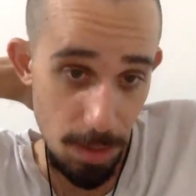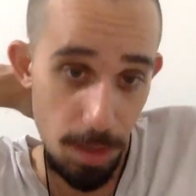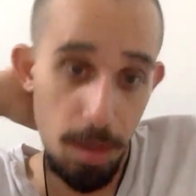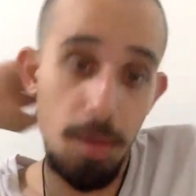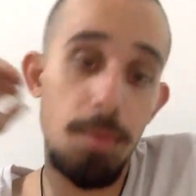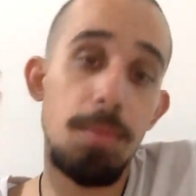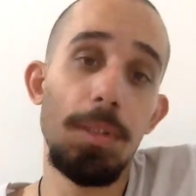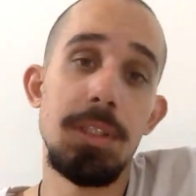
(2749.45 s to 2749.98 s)
I'm
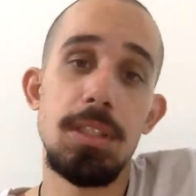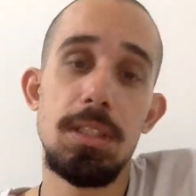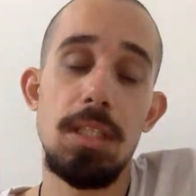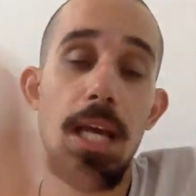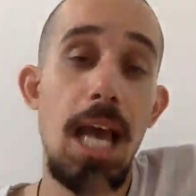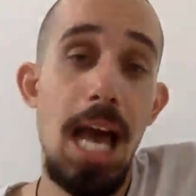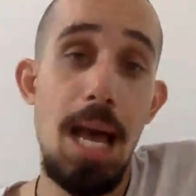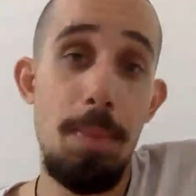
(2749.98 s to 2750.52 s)
always
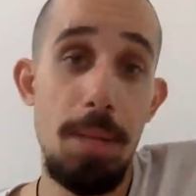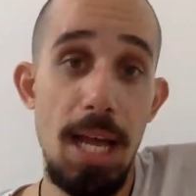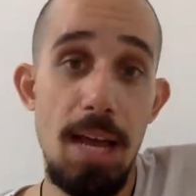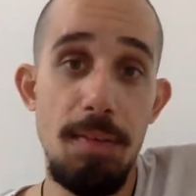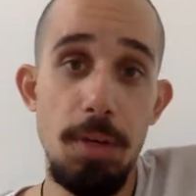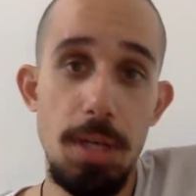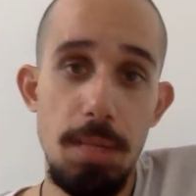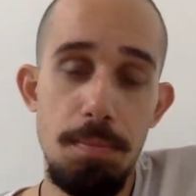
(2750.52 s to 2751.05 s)
happy to have
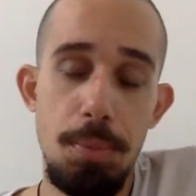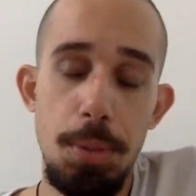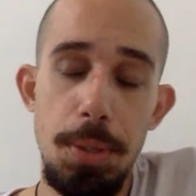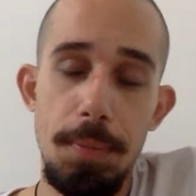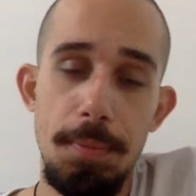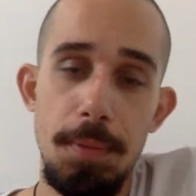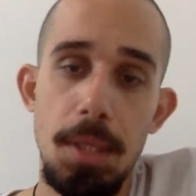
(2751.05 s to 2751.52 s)
your input.